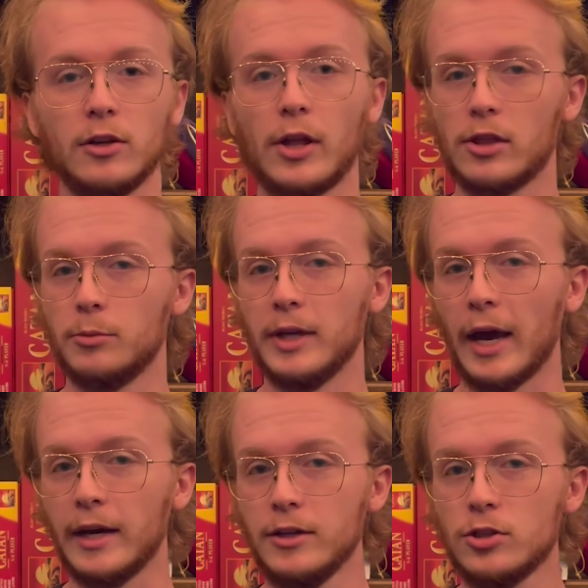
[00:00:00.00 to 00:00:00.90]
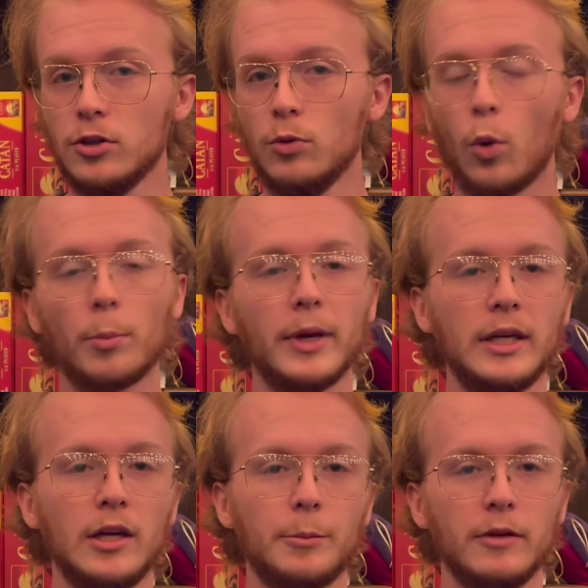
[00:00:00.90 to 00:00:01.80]
you'll either be heading to or
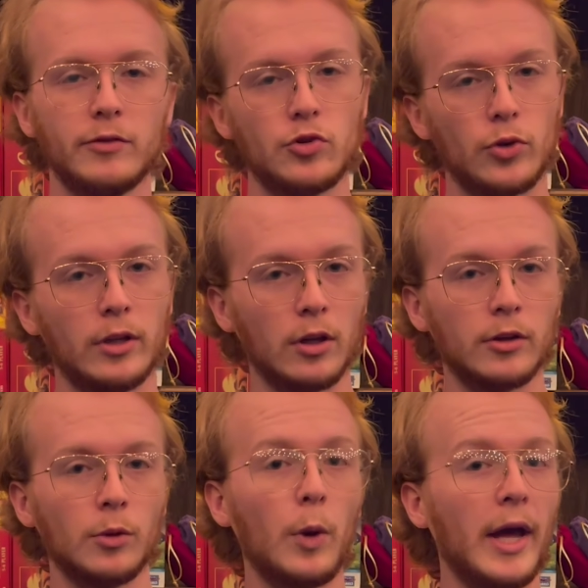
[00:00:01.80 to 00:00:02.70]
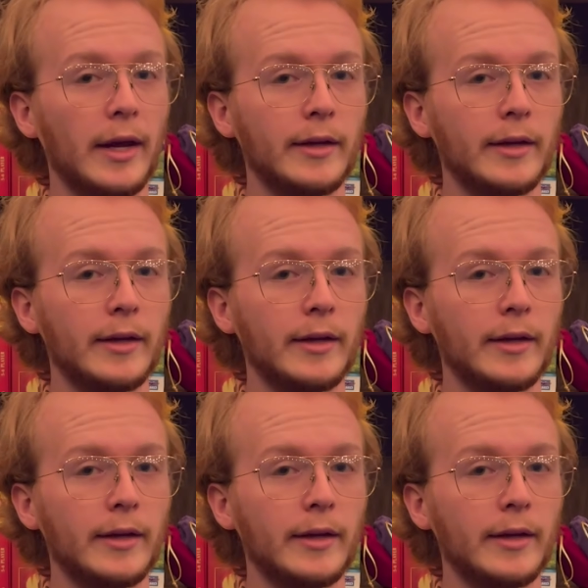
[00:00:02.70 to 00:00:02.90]
picking up infantry along the way.